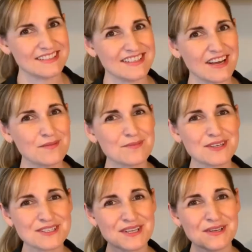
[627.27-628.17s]
Number
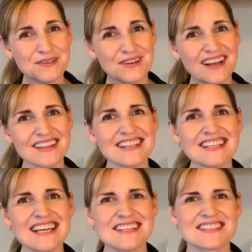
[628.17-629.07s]
2 on the
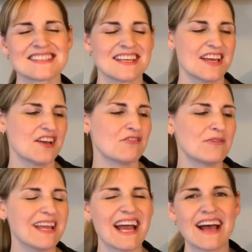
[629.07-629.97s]
list,
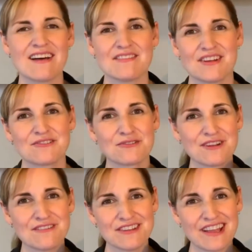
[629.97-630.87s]
we have
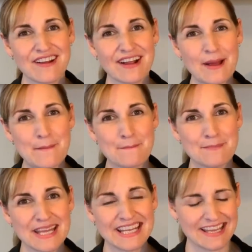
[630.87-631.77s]
Riviera
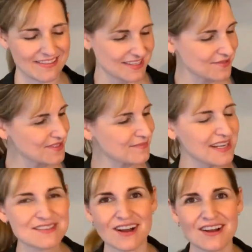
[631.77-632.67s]
Minnie. This was my
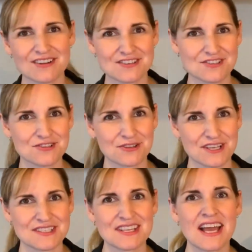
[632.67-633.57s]
daughter's
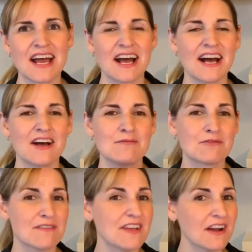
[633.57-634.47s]
choice.
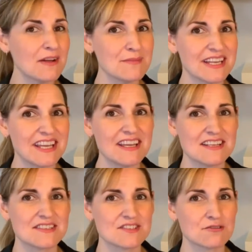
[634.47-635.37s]
Riviera Minnie
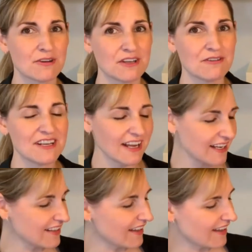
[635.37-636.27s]
is
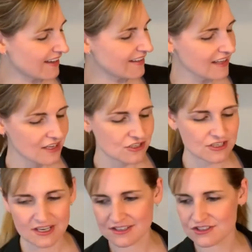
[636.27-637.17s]
$21.99.
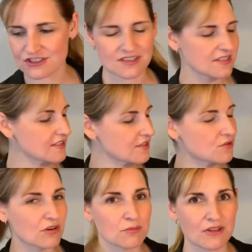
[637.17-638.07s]
She is just as
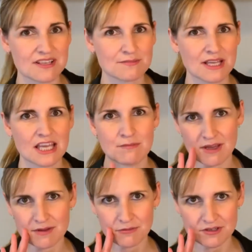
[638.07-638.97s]
adorable as Mickey,
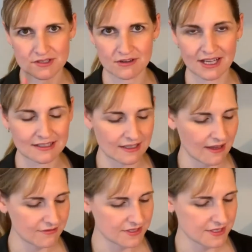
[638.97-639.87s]
maybe more so. I
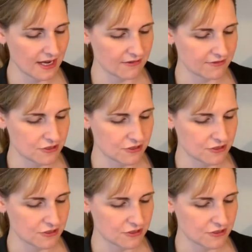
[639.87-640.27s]
love this outfit.